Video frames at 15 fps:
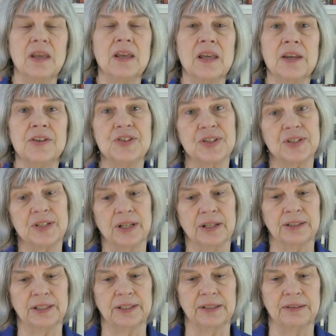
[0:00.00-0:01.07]

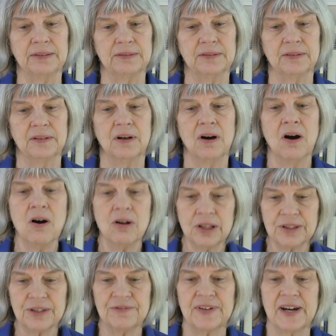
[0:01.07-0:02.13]
Incidentally, all
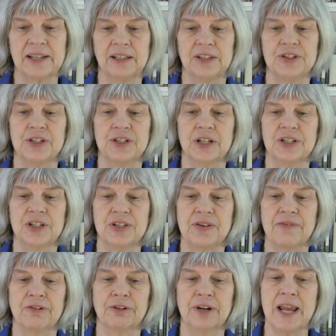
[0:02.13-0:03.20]
of the finals judges
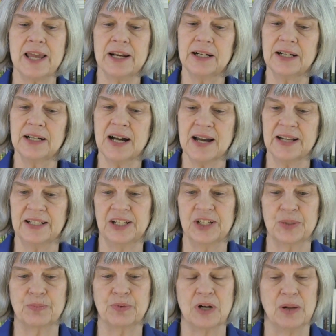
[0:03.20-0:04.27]
have created
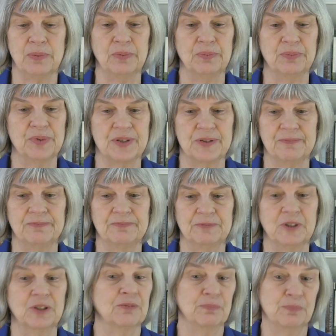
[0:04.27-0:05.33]
contest problems,
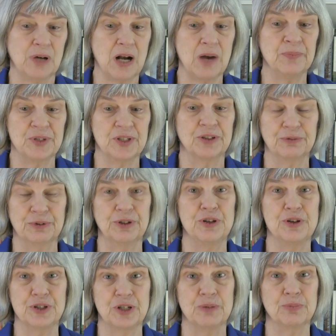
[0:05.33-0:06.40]
problems that are
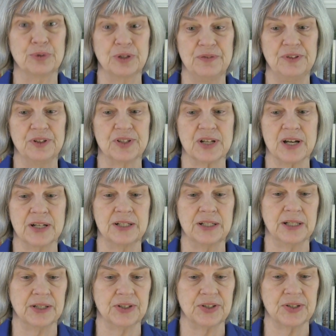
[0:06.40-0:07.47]
used in previous
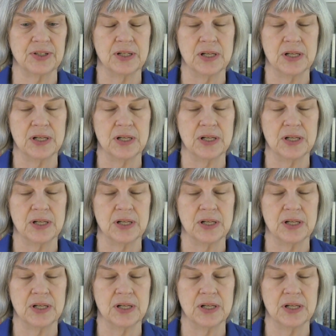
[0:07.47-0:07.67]
contests,